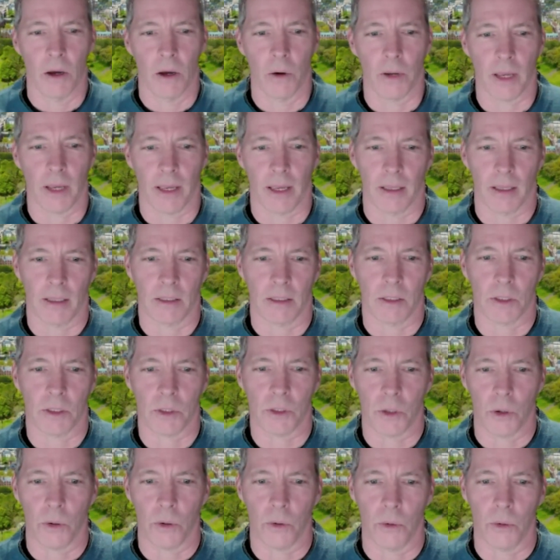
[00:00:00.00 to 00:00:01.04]
Okay,
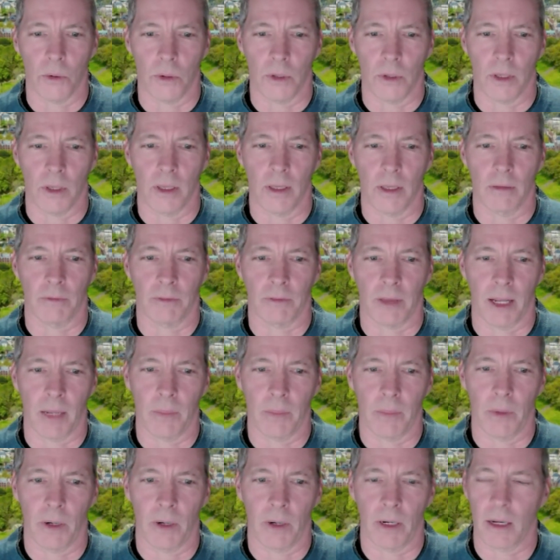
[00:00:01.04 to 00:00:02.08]
so if
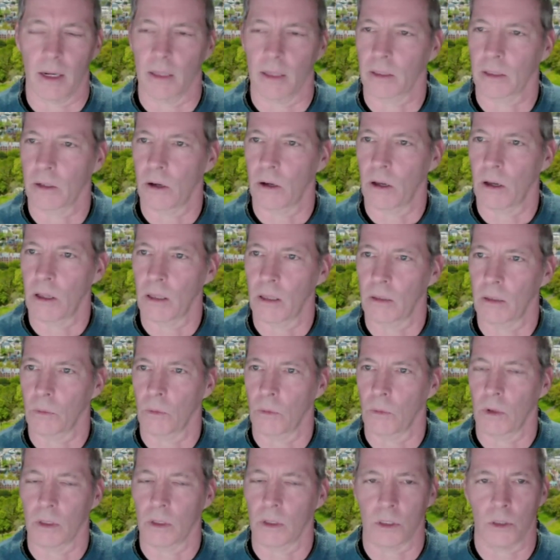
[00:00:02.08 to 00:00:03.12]
anybody on the call
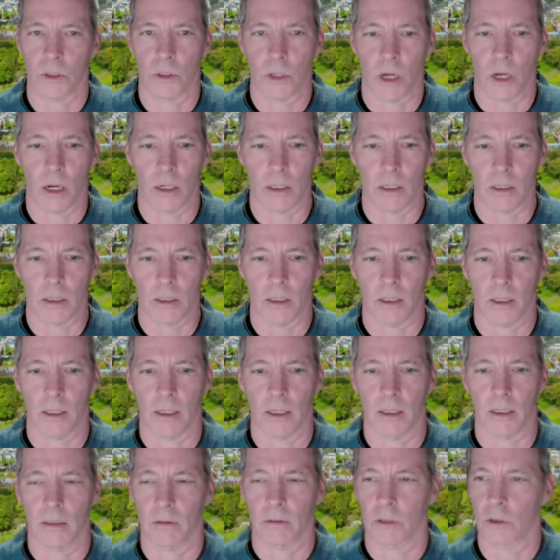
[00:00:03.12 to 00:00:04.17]
wants to talk,
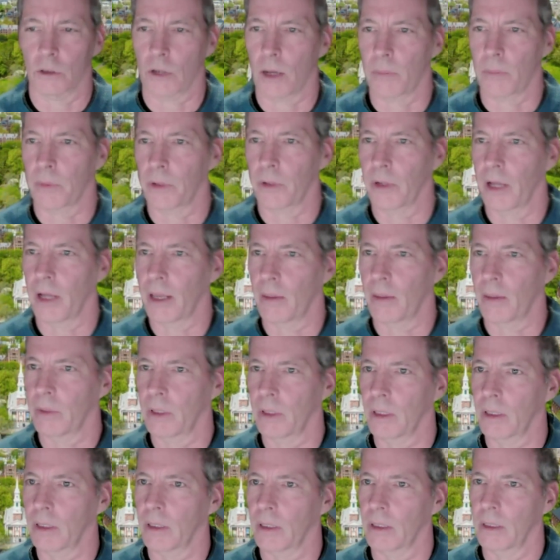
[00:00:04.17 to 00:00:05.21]
drop your
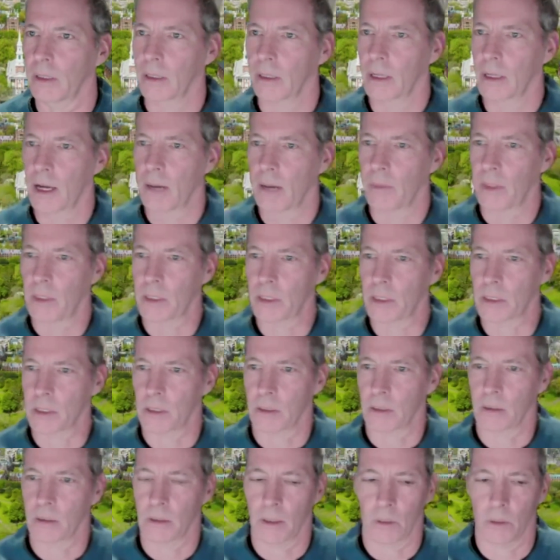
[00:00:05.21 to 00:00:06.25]
name in the comments,
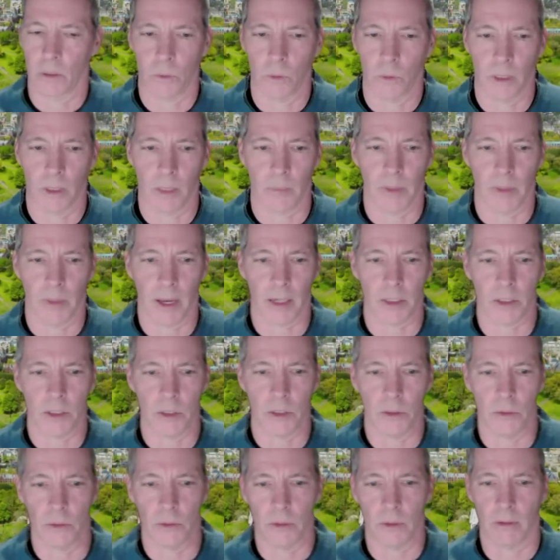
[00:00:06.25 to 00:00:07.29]
and we'll get back to you.